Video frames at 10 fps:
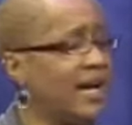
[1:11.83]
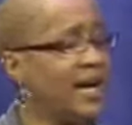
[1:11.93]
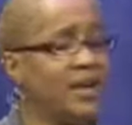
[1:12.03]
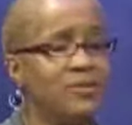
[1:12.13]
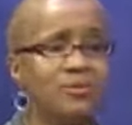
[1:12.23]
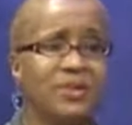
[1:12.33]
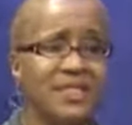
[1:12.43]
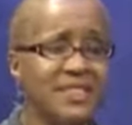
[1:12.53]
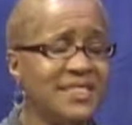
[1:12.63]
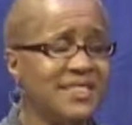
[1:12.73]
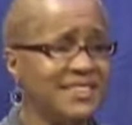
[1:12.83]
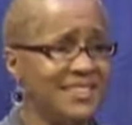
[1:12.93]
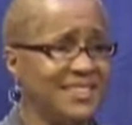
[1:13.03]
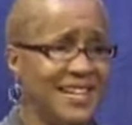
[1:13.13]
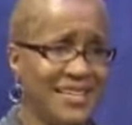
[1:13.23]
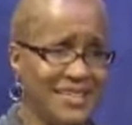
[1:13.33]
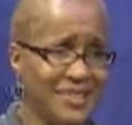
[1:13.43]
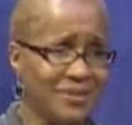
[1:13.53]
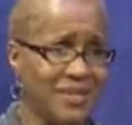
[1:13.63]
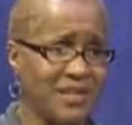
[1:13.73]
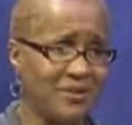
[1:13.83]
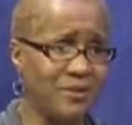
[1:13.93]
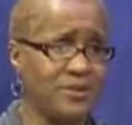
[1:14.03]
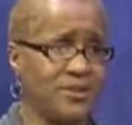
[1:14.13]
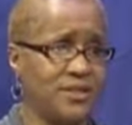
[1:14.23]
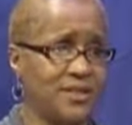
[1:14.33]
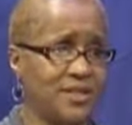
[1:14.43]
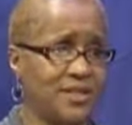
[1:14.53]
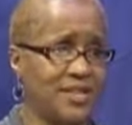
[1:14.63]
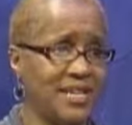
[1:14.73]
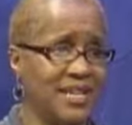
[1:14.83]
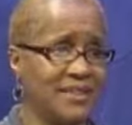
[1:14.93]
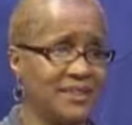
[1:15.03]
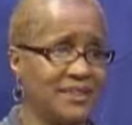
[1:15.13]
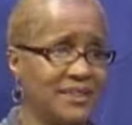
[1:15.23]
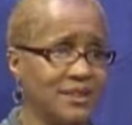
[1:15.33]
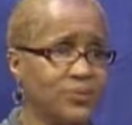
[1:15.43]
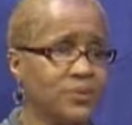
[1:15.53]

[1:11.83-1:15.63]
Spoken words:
I really didn't like them when I first took their classes.